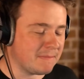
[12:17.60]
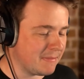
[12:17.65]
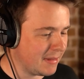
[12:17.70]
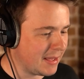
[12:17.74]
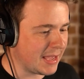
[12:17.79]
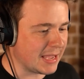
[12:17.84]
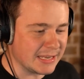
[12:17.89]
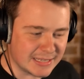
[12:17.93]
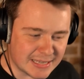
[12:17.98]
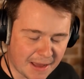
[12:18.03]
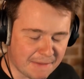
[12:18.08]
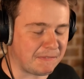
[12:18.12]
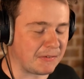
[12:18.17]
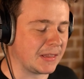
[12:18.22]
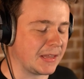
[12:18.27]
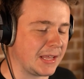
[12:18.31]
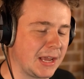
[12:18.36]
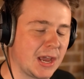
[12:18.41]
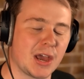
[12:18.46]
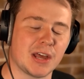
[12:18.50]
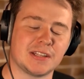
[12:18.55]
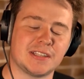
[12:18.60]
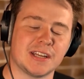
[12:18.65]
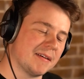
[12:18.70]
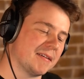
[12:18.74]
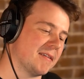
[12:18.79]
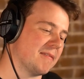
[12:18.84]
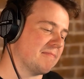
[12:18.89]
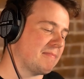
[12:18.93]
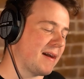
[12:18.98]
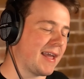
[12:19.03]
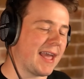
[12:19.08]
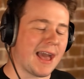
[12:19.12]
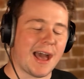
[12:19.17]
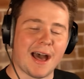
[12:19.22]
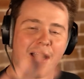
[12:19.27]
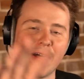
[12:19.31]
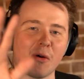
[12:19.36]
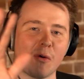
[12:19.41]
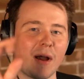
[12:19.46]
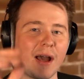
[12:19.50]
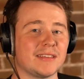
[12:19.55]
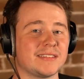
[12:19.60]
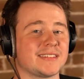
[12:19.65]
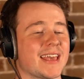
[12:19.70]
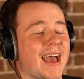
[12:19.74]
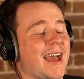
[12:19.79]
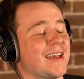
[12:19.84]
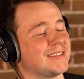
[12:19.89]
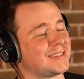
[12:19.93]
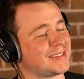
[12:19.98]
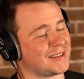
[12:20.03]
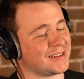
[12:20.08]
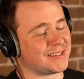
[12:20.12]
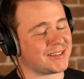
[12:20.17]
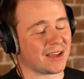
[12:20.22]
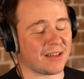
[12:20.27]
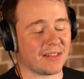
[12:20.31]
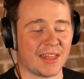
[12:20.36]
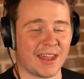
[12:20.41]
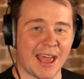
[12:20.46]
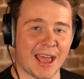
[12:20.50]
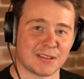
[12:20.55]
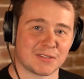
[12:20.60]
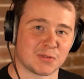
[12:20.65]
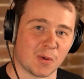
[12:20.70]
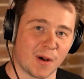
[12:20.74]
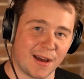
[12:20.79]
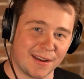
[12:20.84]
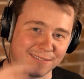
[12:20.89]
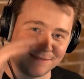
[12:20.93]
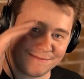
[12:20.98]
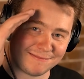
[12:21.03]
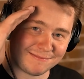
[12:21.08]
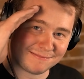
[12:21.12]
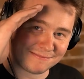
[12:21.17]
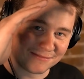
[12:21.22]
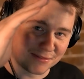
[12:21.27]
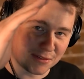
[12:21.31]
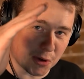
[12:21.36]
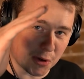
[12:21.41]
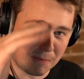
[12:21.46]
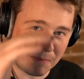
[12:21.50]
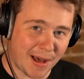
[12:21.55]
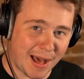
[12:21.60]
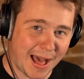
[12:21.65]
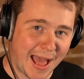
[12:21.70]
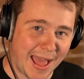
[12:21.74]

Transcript: he definitely earned it. But yeah, otherwise, guys, until the next one, goodbye.